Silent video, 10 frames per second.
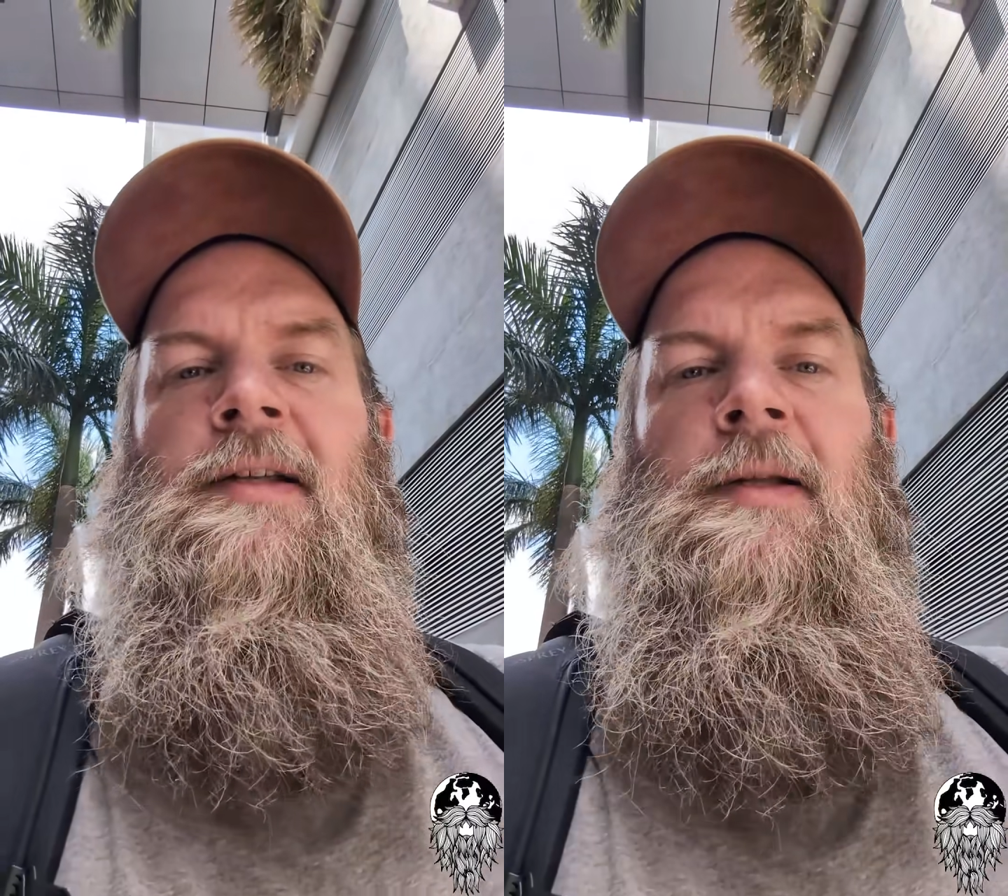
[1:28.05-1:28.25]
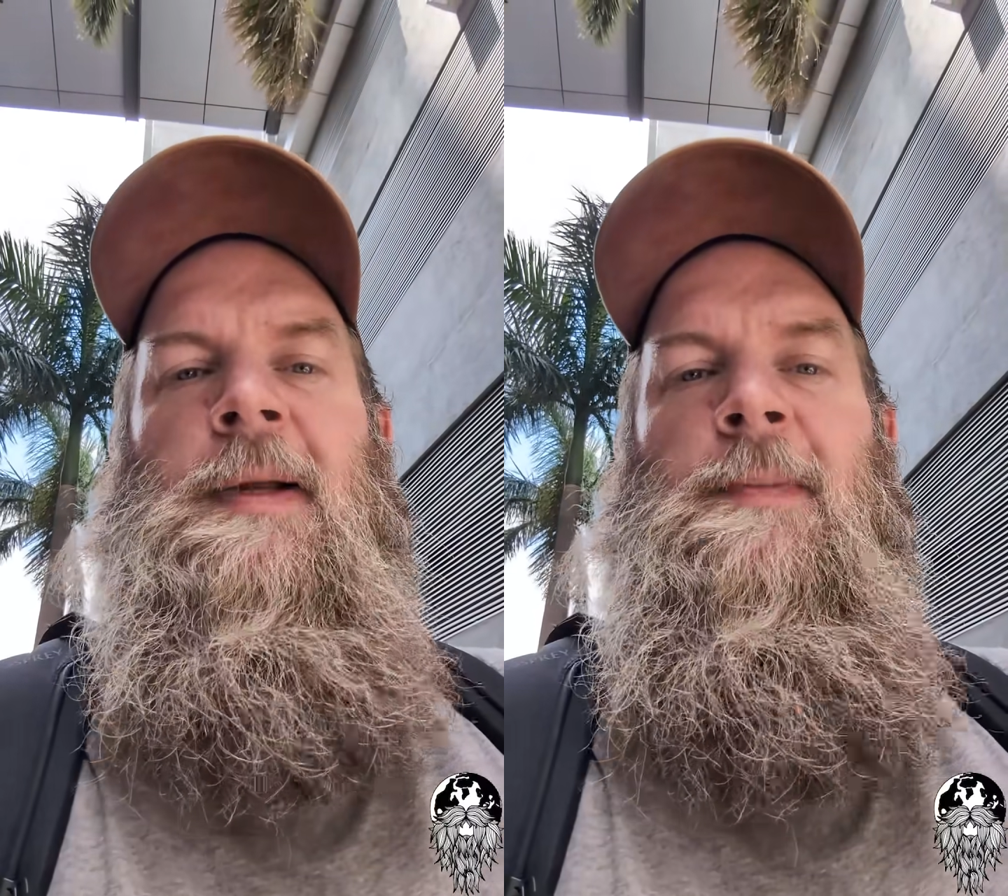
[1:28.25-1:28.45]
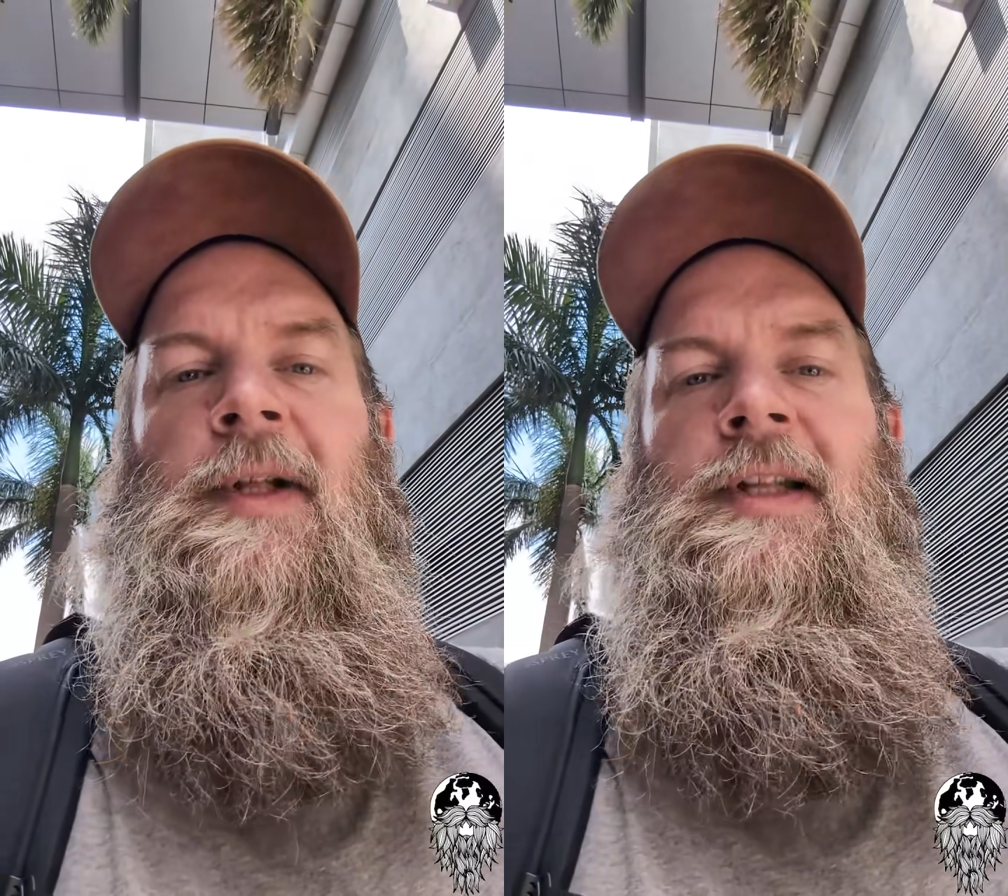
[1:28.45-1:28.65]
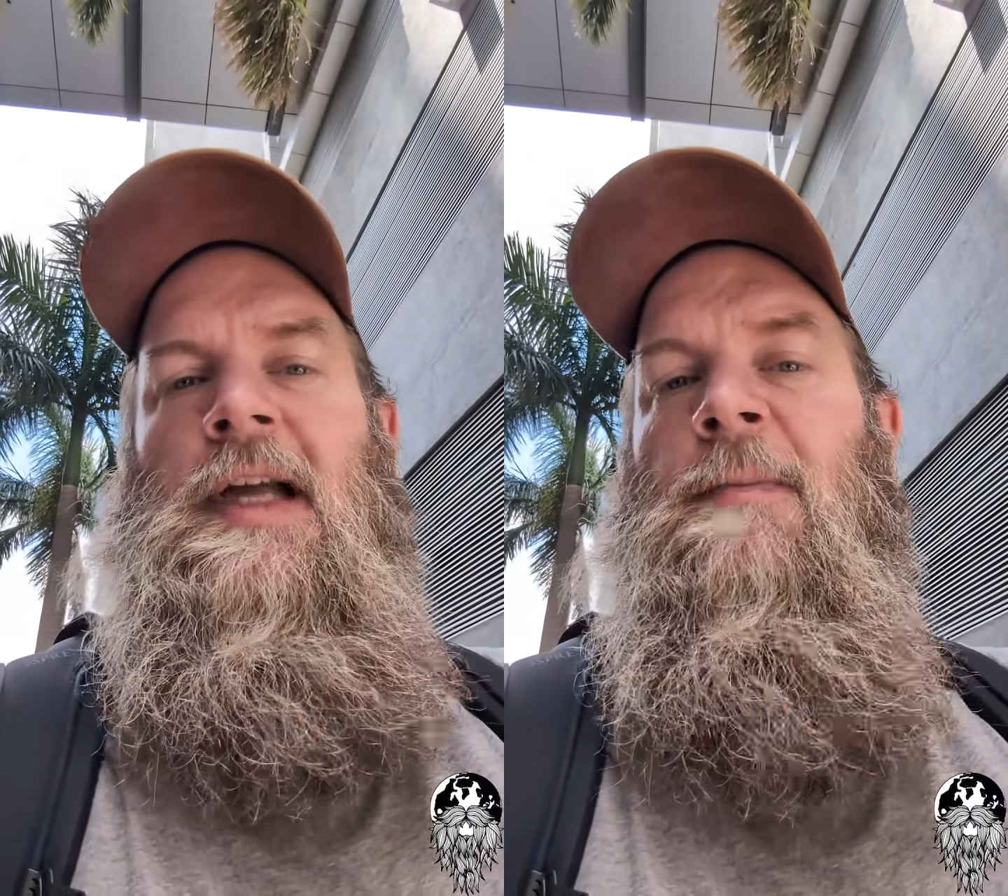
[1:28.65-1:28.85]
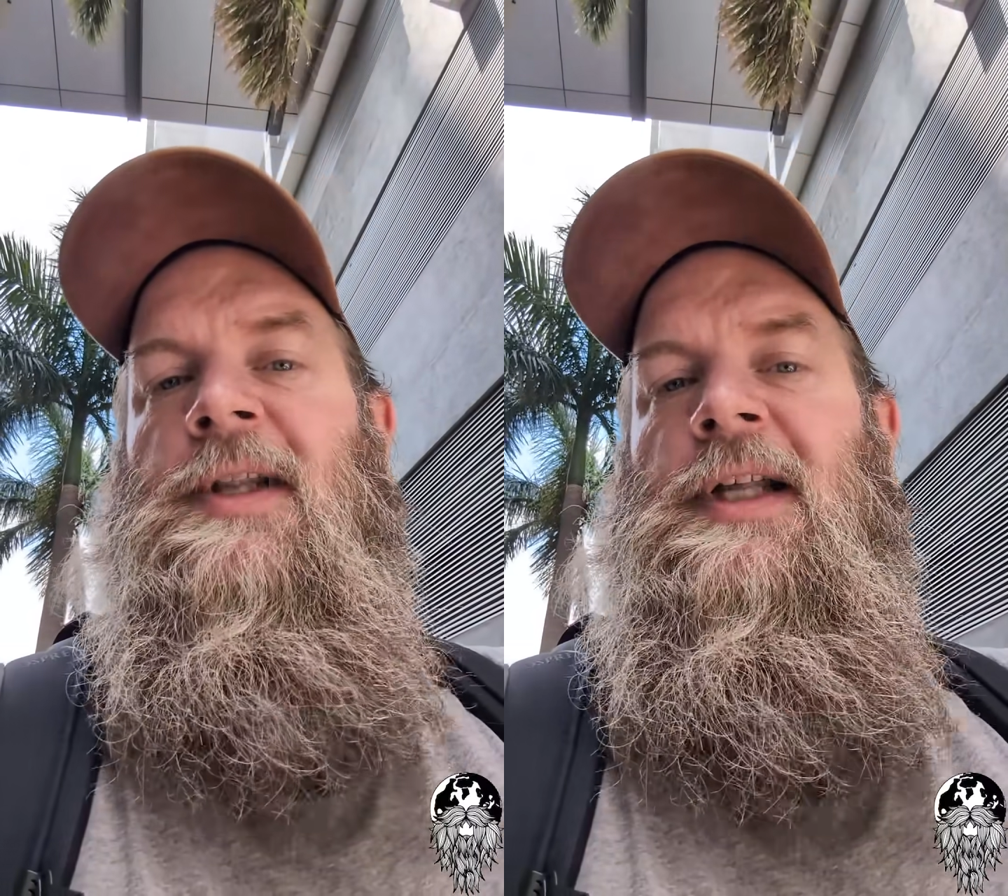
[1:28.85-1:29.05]
to the people at
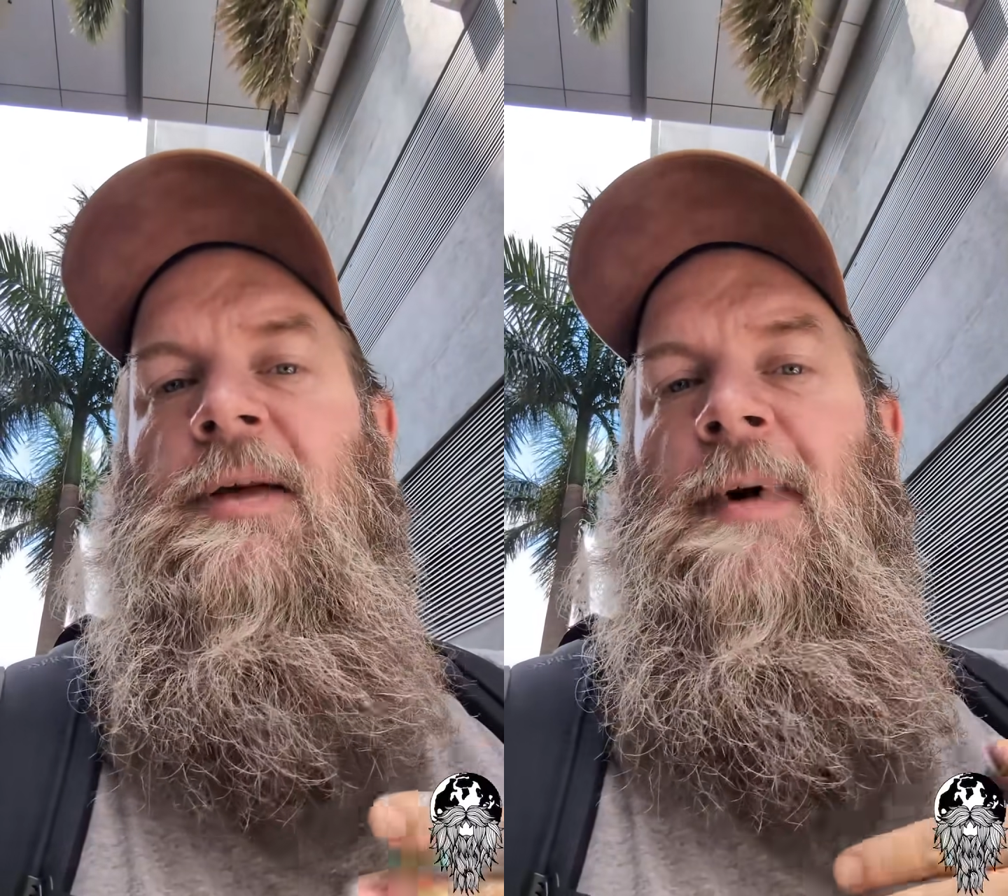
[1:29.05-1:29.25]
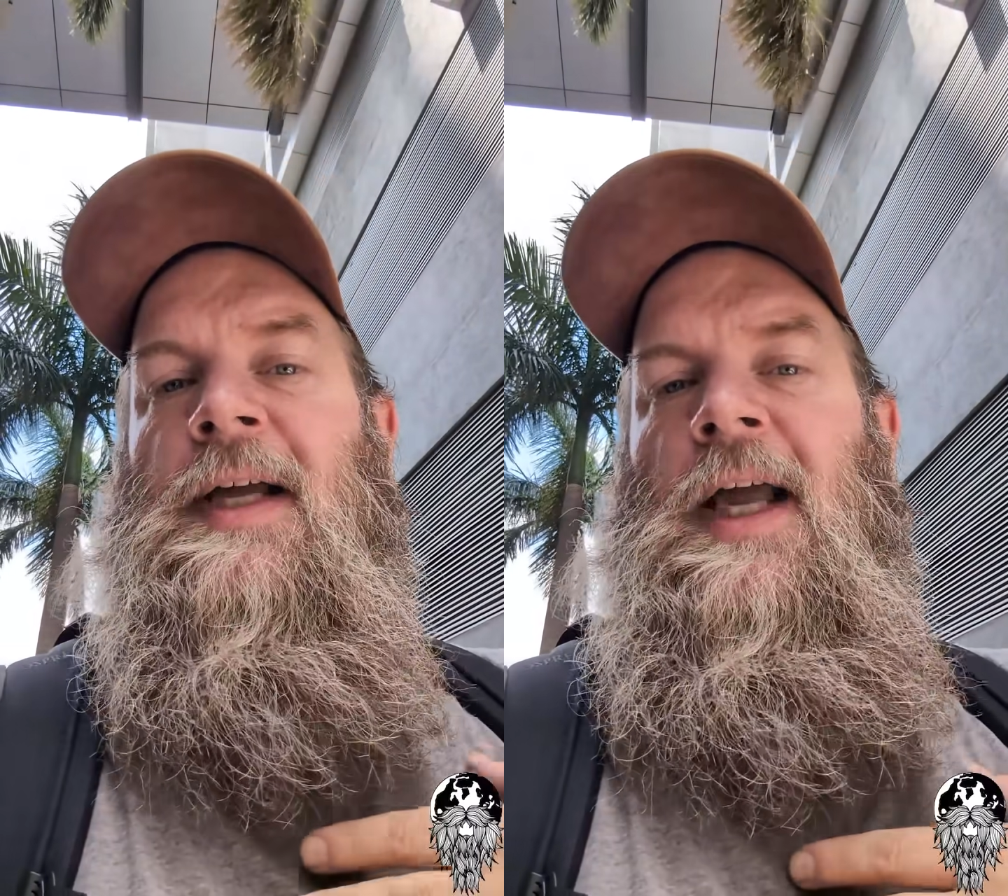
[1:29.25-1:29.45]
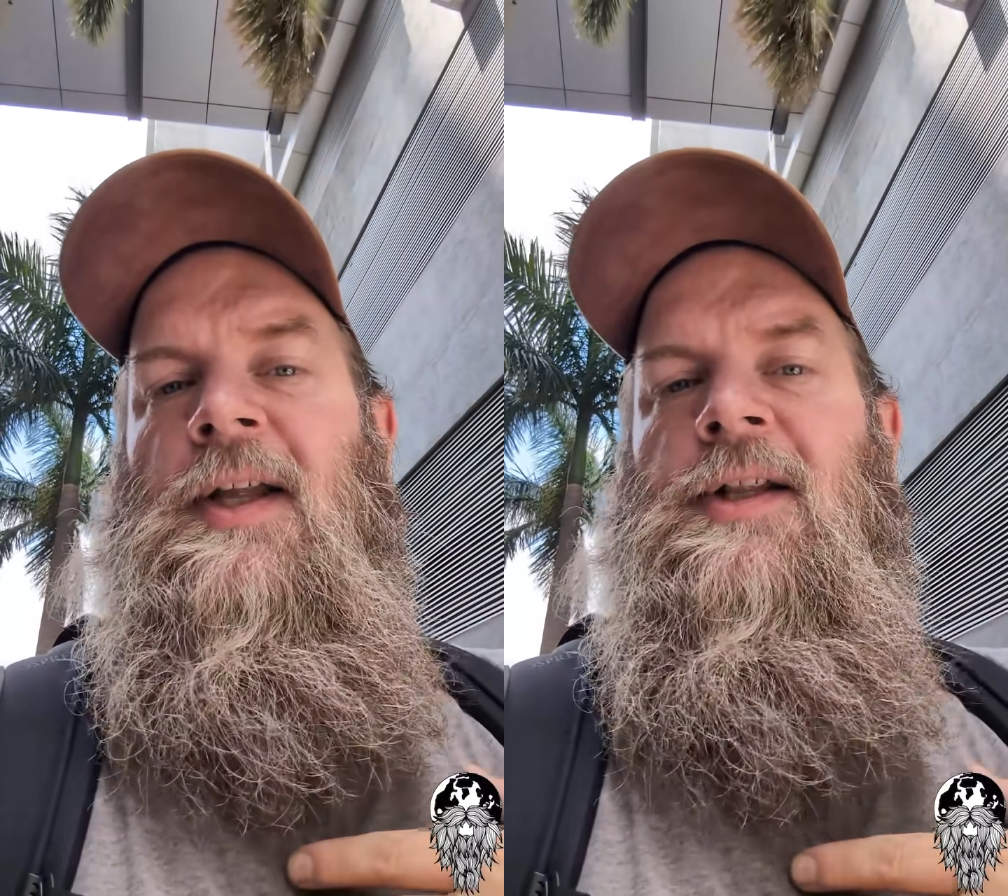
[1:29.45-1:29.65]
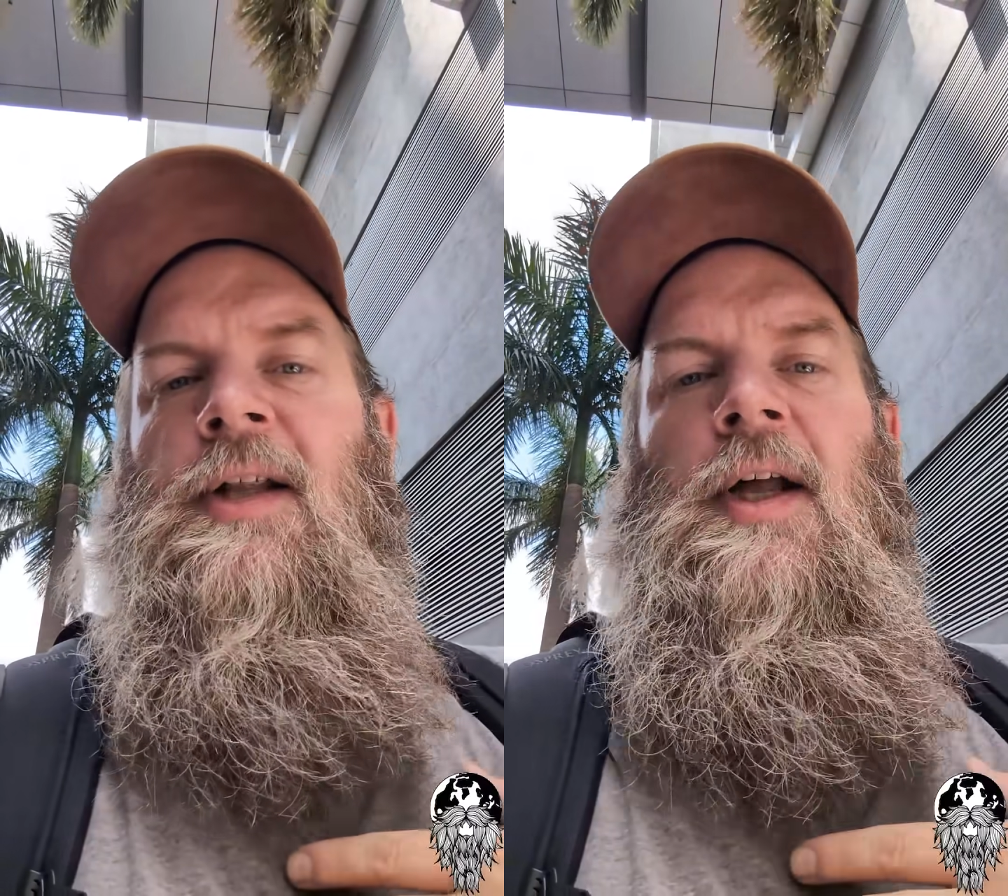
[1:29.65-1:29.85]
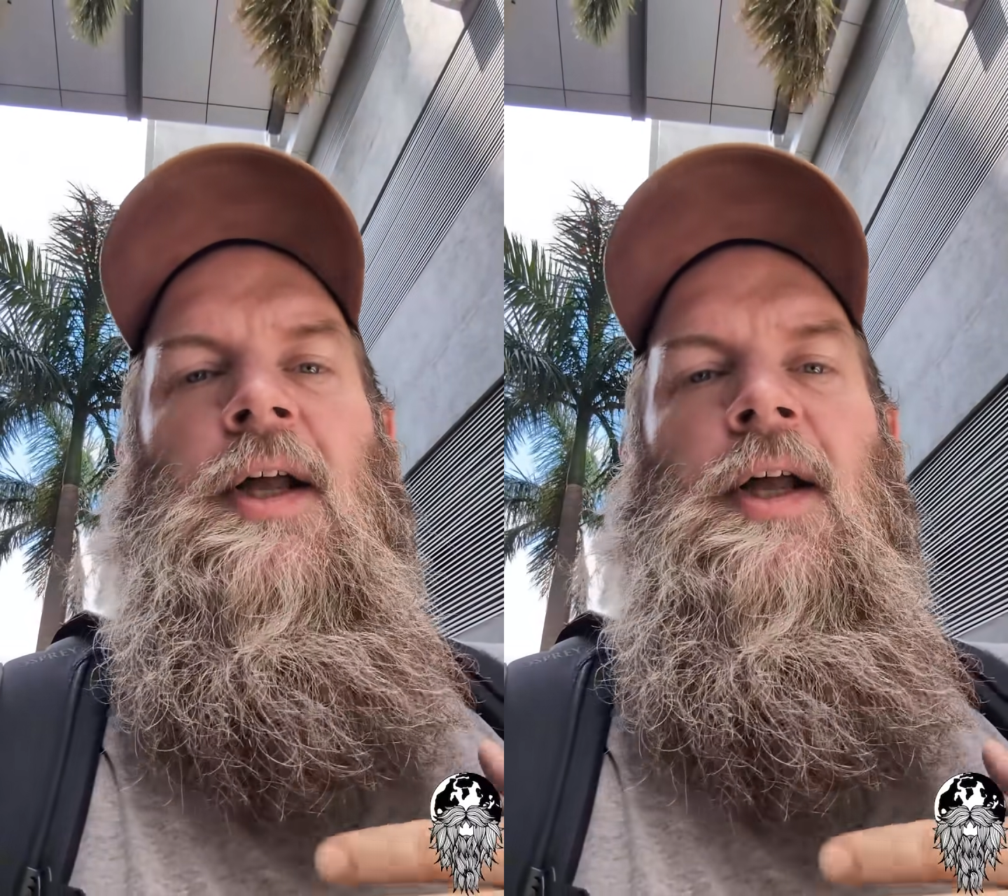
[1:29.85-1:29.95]
the embassy in my case,